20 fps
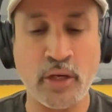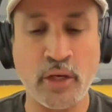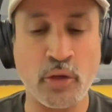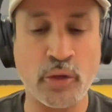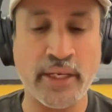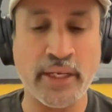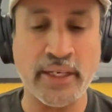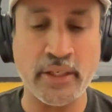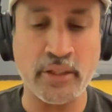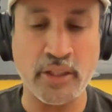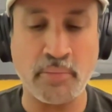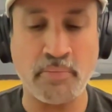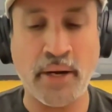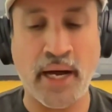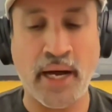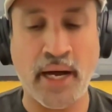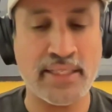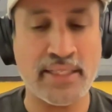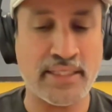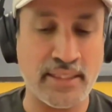looking into the
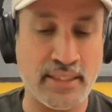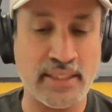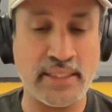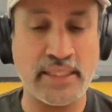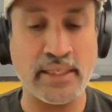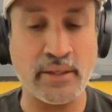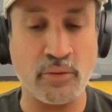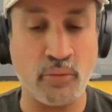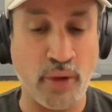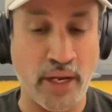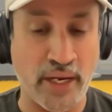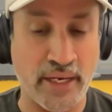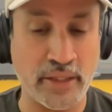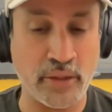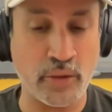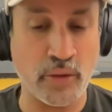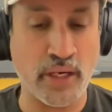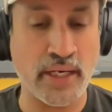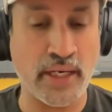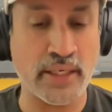past and seeing where
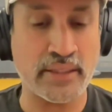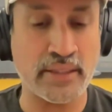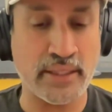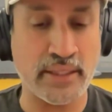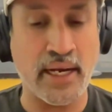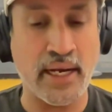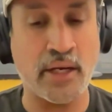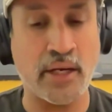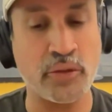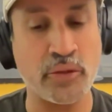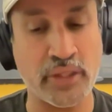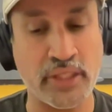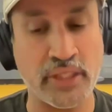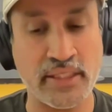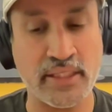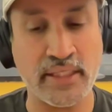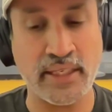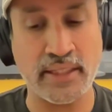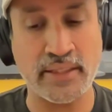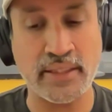you are and then how you
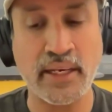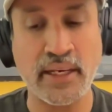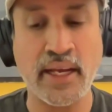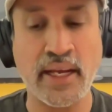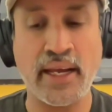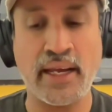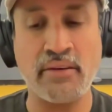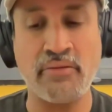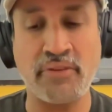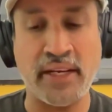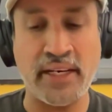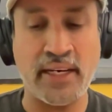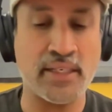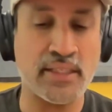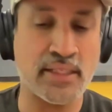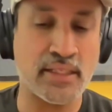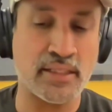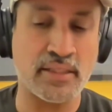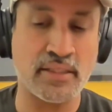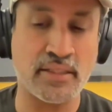reach there. And
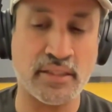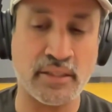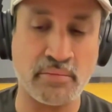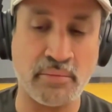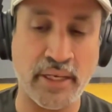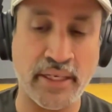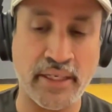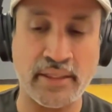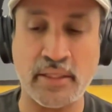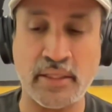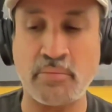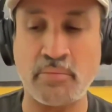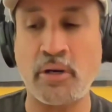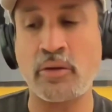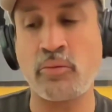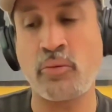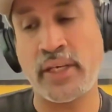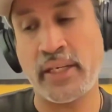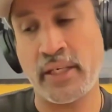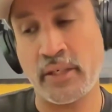financial decision making is
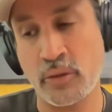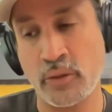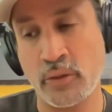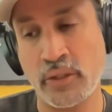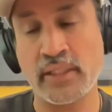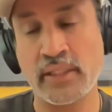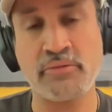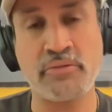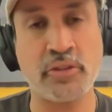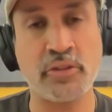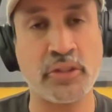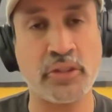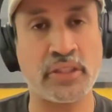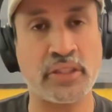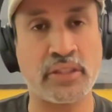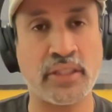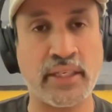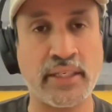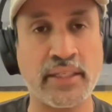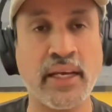about where you're going in the
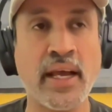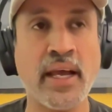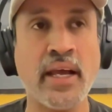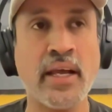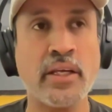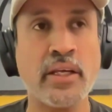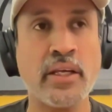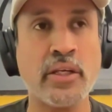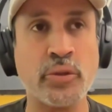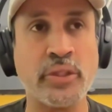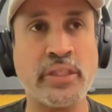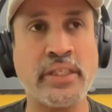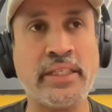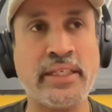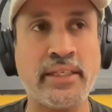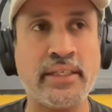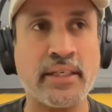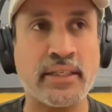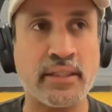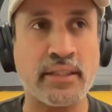future, right? You
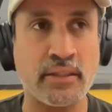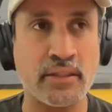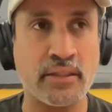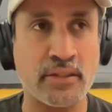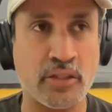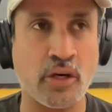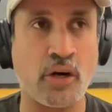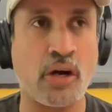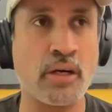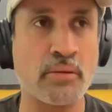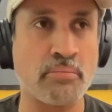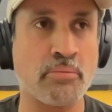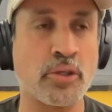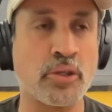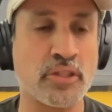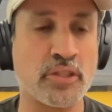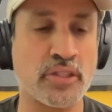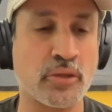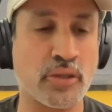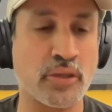need strong
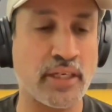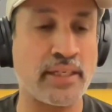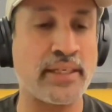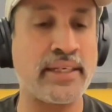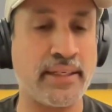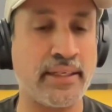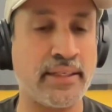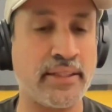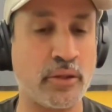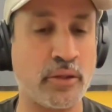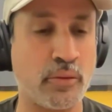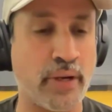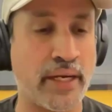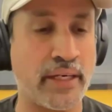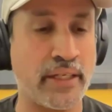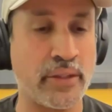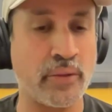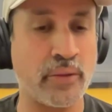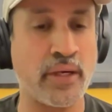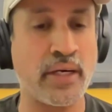books to clearly know
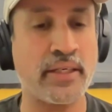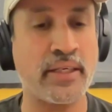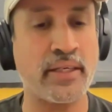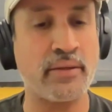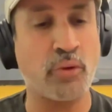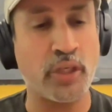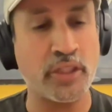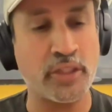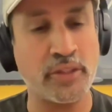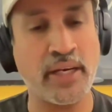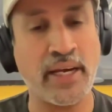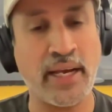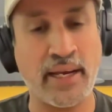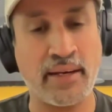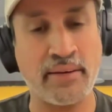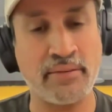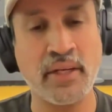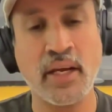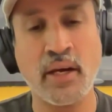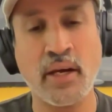where you are and what you
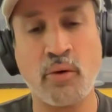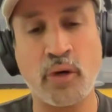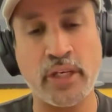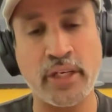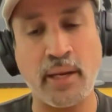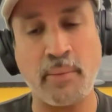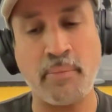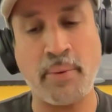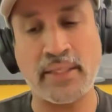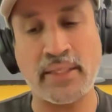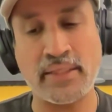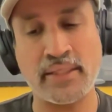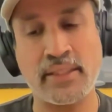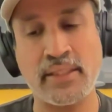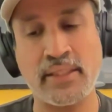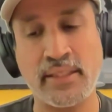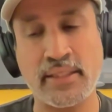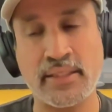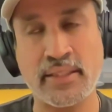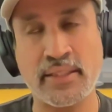have, what your
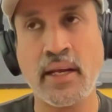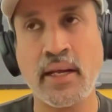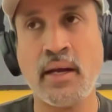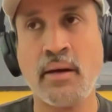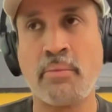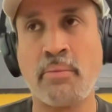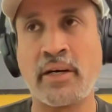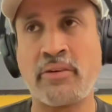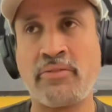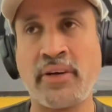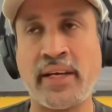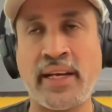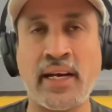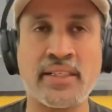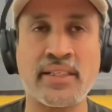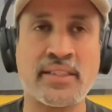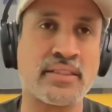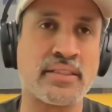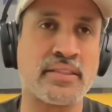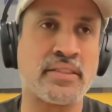capacity is. But
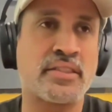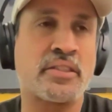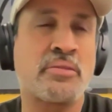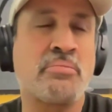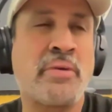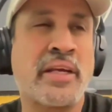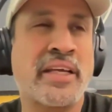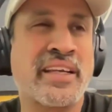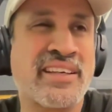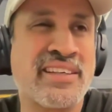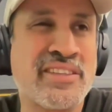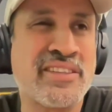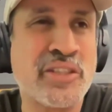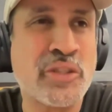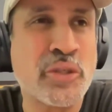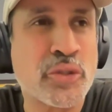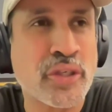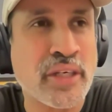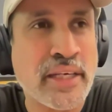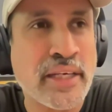financial decision making is
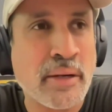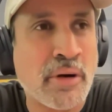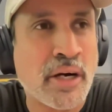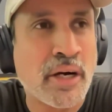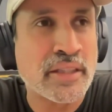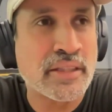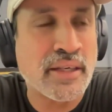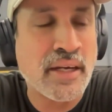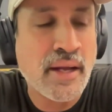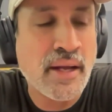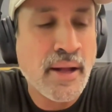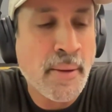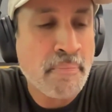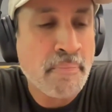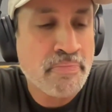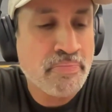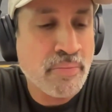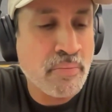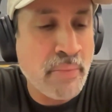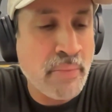usually about
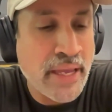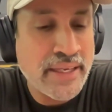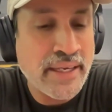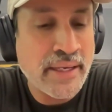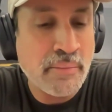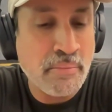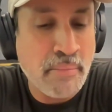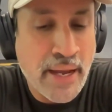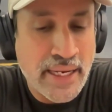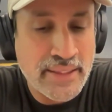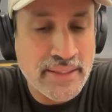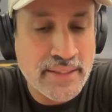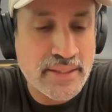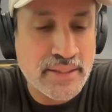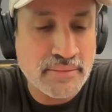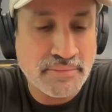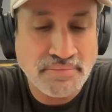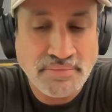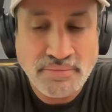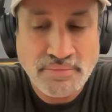making
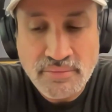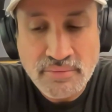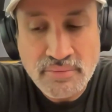bets.